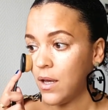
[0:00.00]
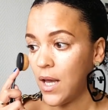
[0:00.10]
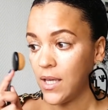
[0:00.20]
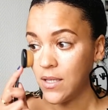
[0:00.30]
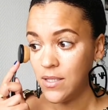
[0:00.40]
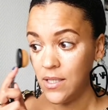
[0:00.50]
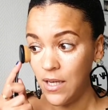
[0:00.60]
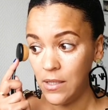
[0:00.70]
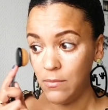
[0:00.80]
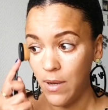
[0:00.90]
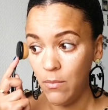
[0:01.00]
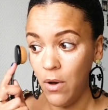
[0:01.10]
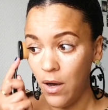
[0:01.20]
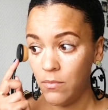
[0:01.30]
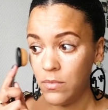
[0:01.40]
I can see that in my
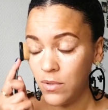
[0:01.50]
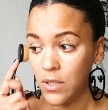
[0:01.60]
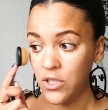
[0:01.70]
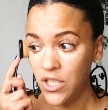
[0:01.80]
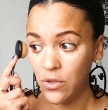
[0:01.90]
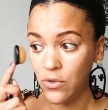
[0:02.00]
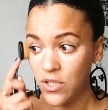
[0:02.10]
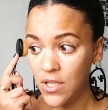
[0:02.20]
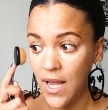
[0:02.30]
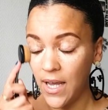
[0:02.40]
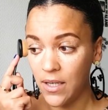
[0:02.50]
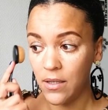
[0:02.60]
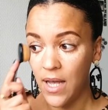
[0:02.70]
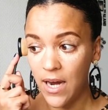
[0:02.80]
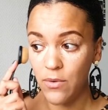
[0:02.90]
mom because she looks like
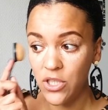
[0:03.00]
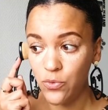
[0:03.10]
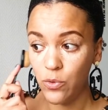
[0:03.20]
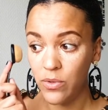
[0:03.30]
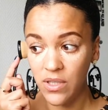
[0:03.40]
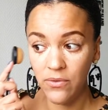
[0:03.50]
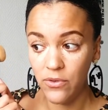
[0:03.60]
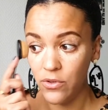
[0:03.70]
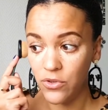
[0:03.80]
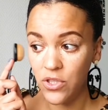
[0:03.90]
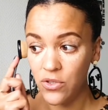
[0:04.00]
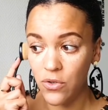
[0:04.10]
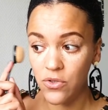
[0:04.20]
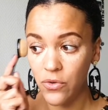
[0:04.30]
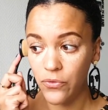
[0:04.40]
an Irish woman even though she's
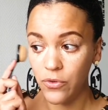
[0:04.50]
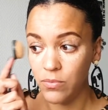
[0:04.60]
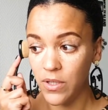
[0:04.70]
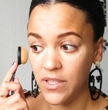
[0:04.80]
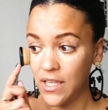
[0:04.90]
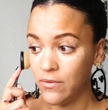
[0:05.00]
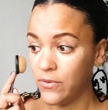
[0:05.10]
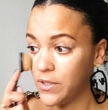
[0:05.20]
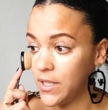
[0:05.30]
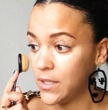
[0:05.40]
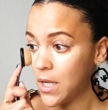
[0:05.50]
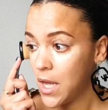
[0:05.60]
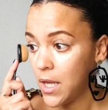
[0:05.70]
also full-blood Cape Verdean.